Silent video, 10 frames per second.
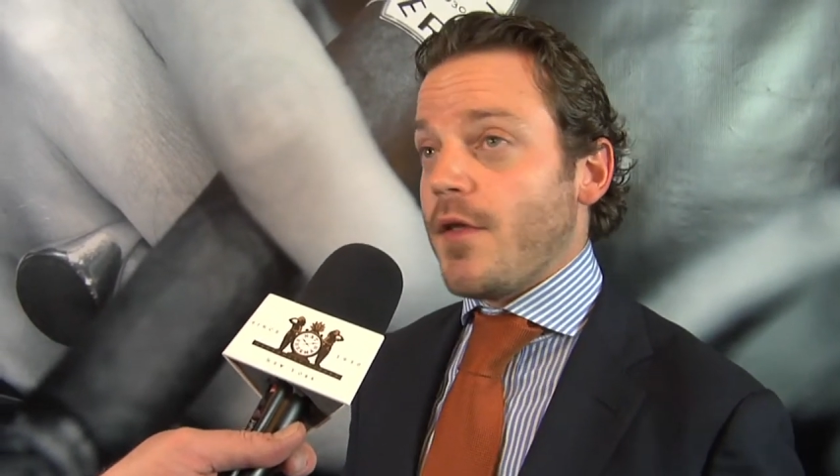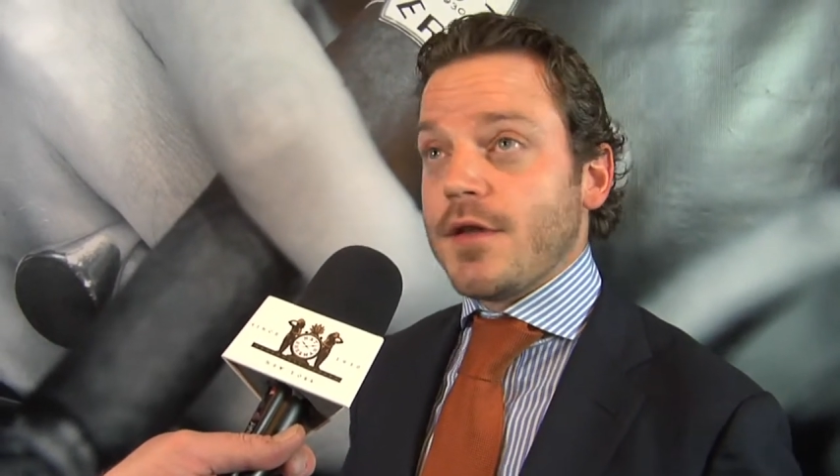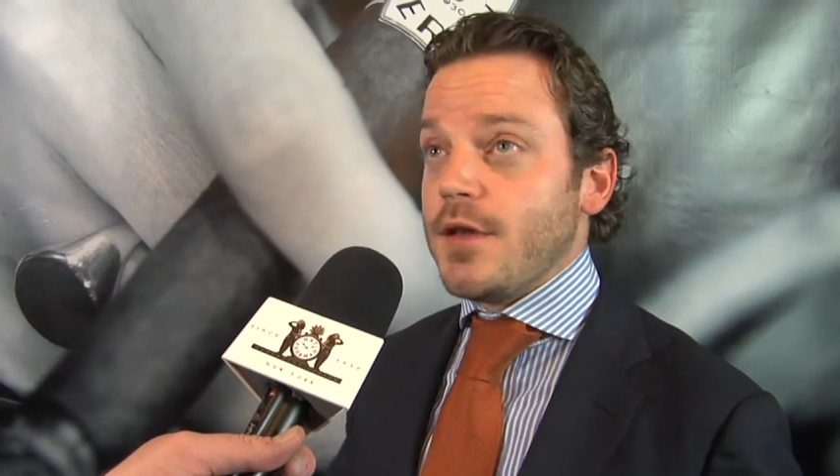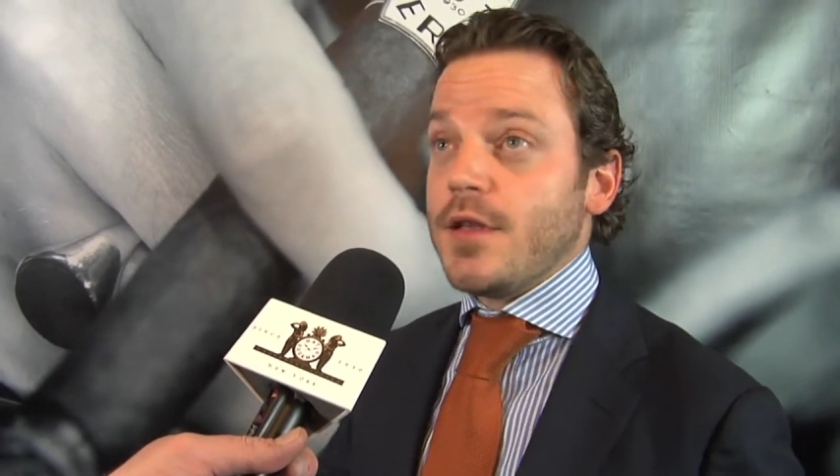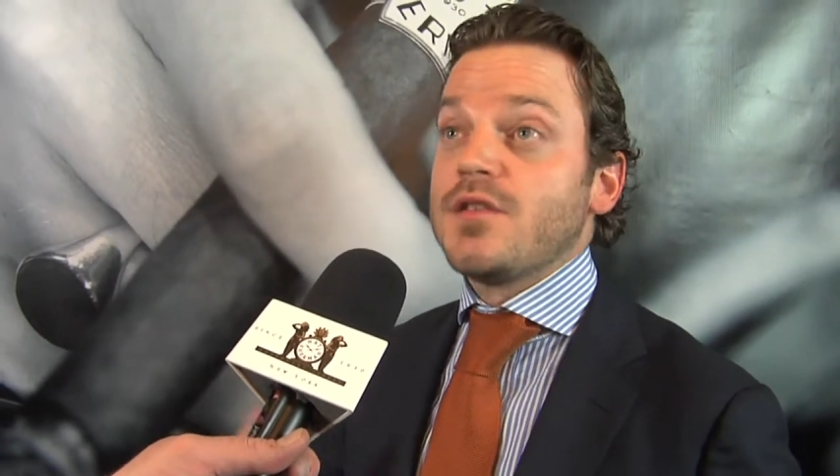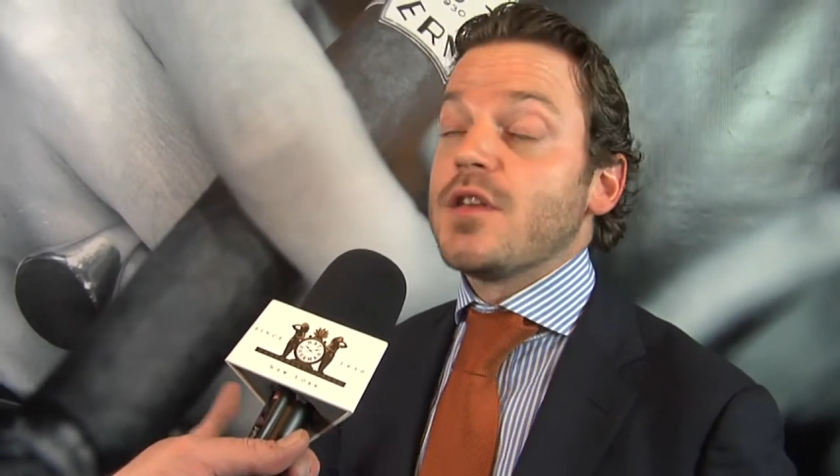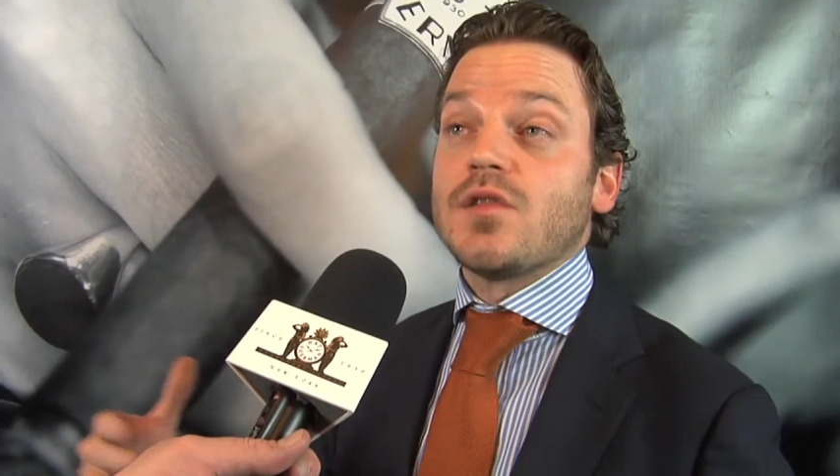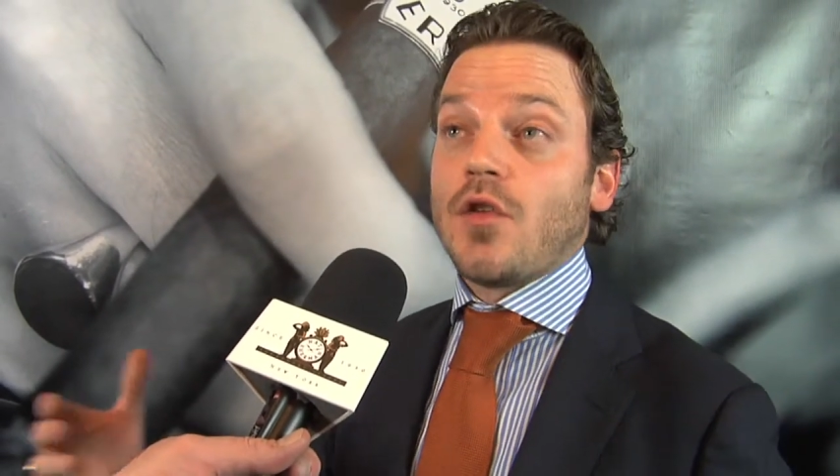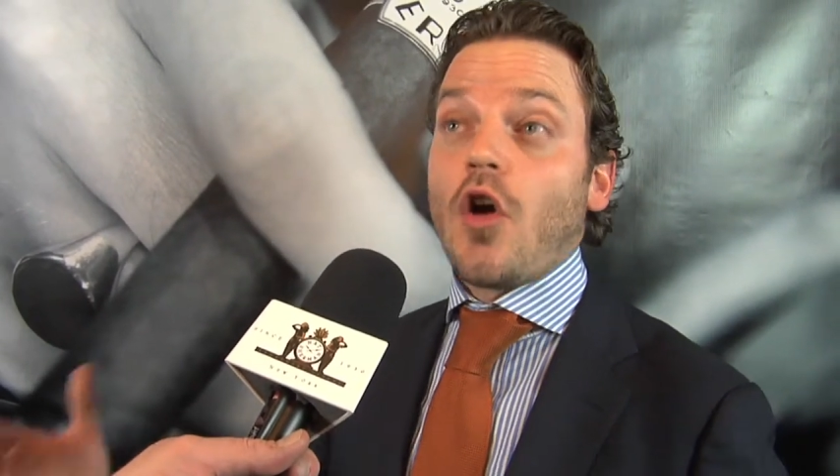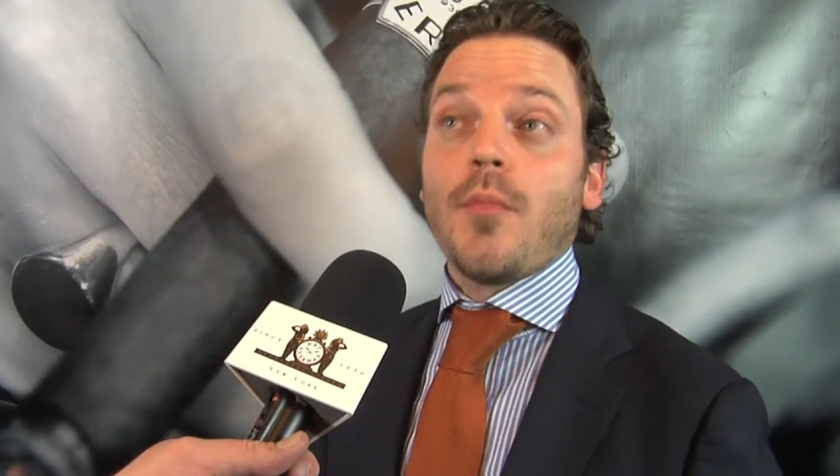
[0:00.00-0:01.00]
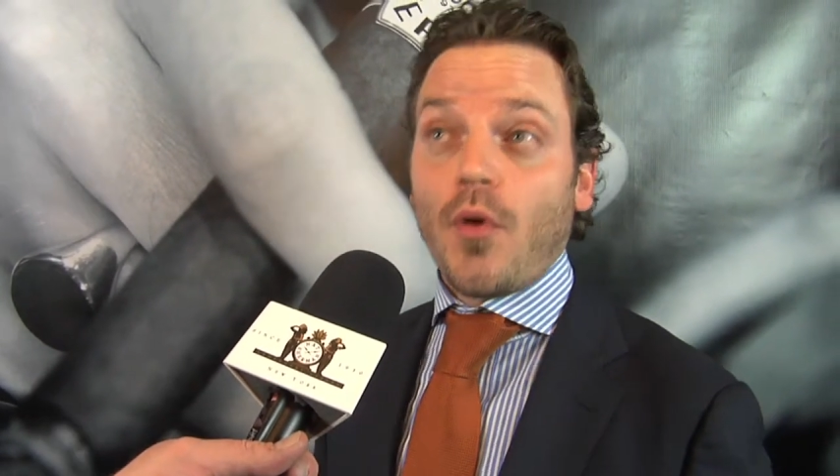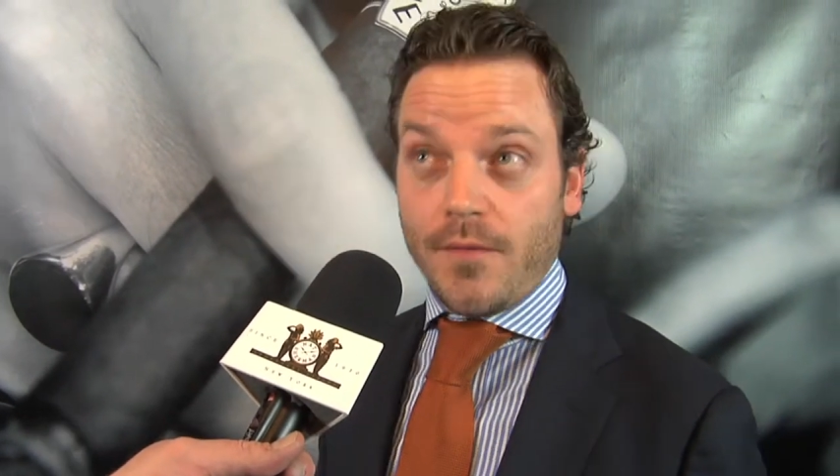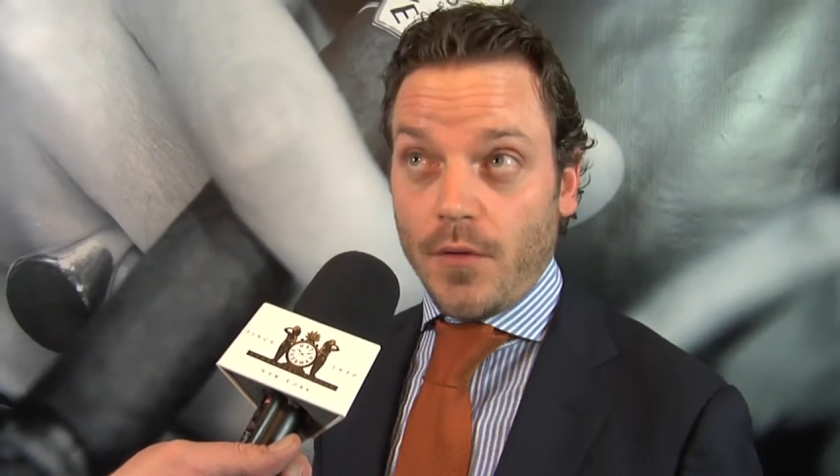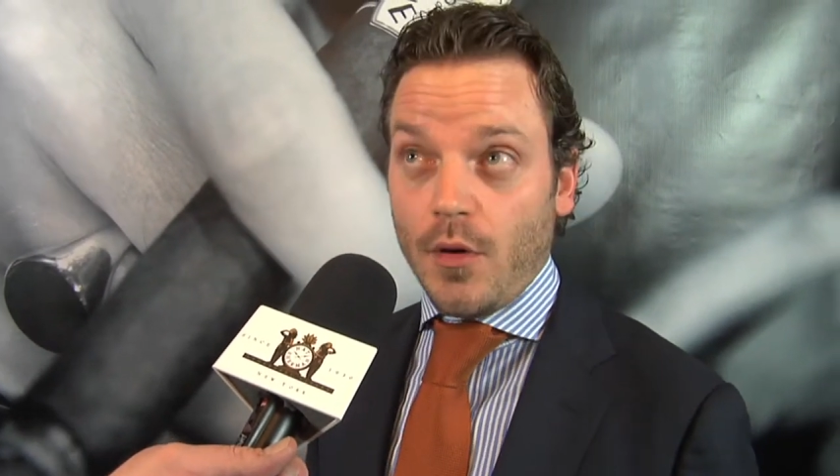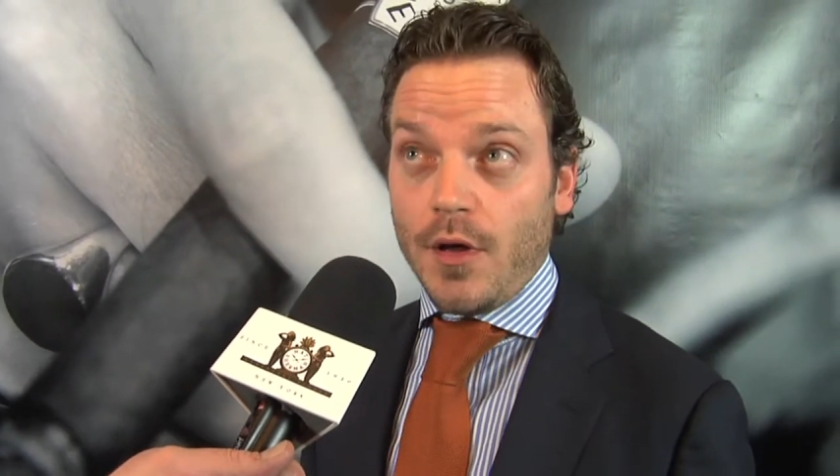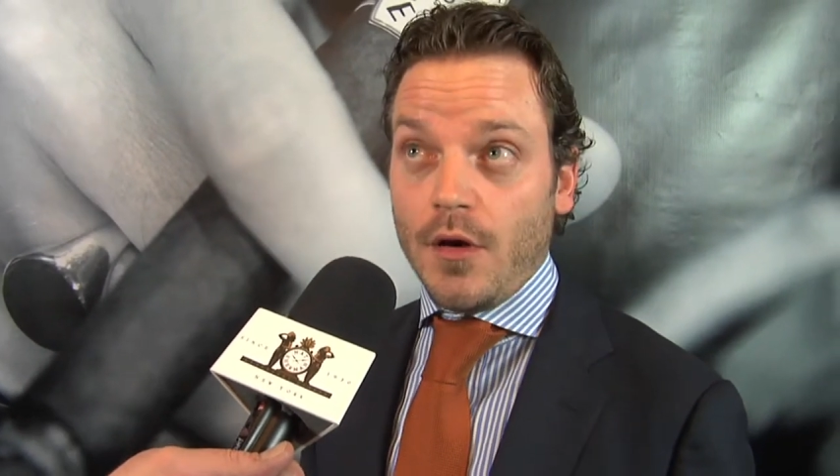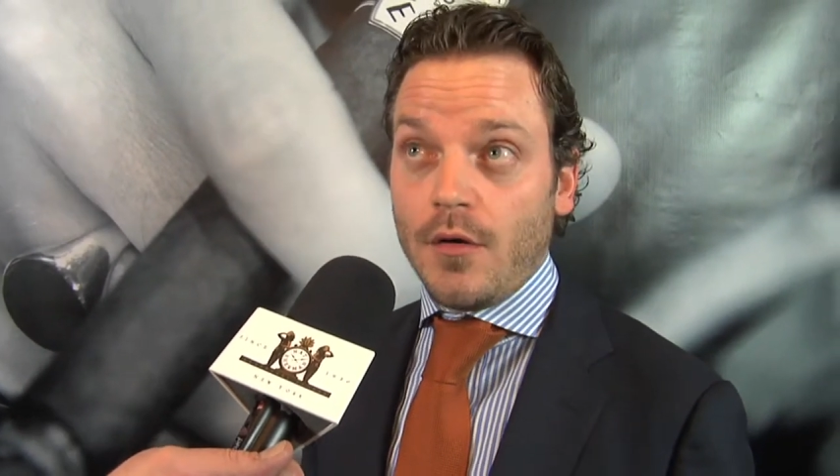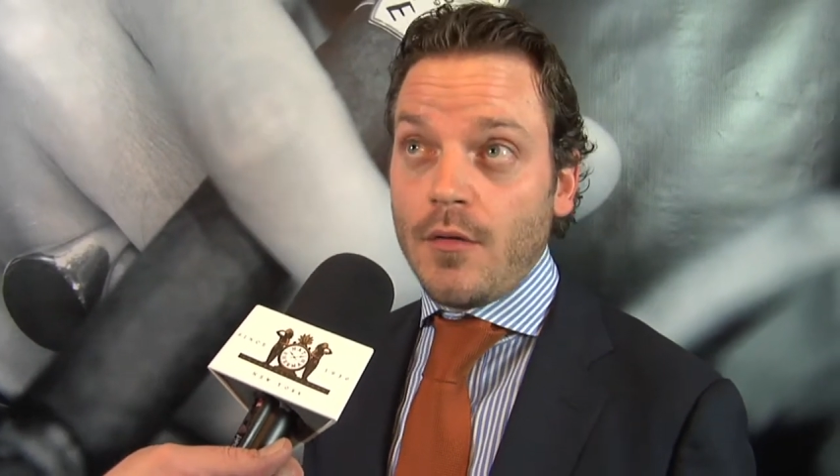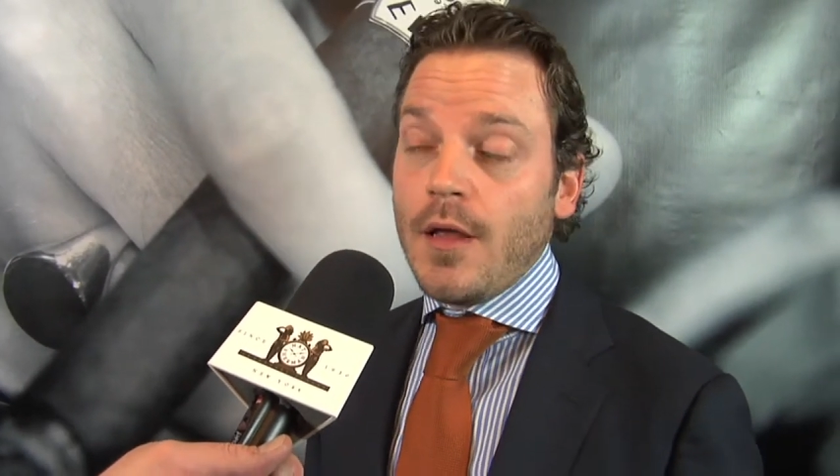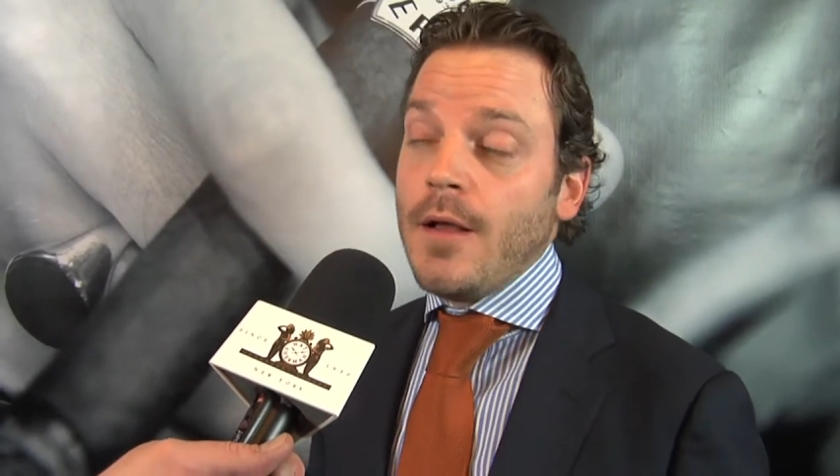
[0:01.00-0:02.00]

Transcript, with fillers: that didn't exist in our portfolio,